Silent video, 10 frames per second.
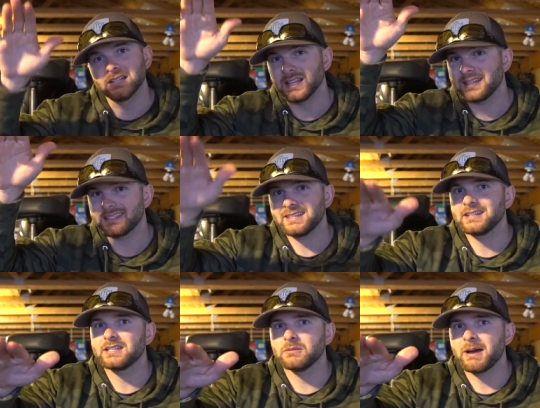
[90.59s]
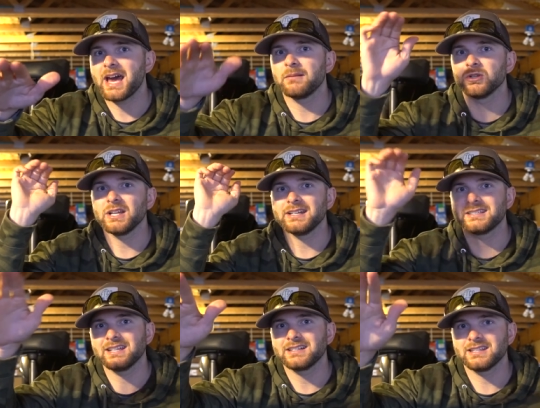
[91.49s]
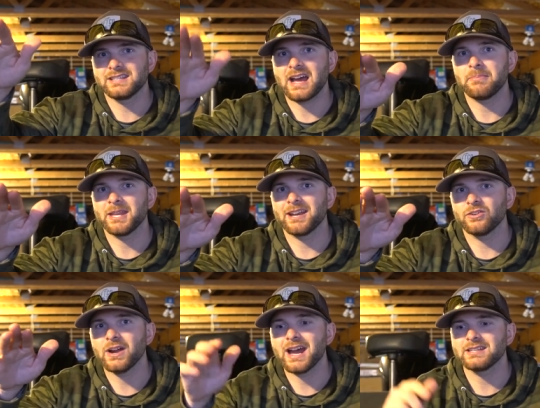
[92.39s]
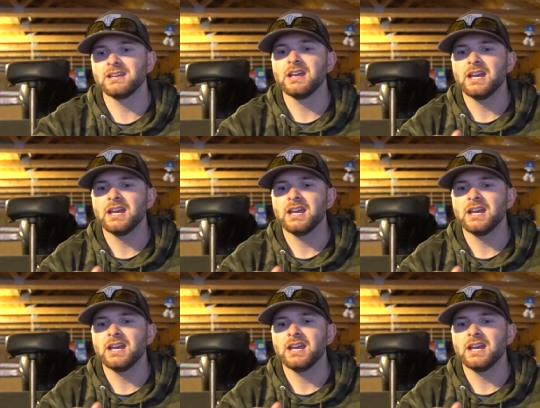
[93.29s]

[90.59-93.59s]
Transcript: let it sink to the bottom or let it sink to the top of that grass,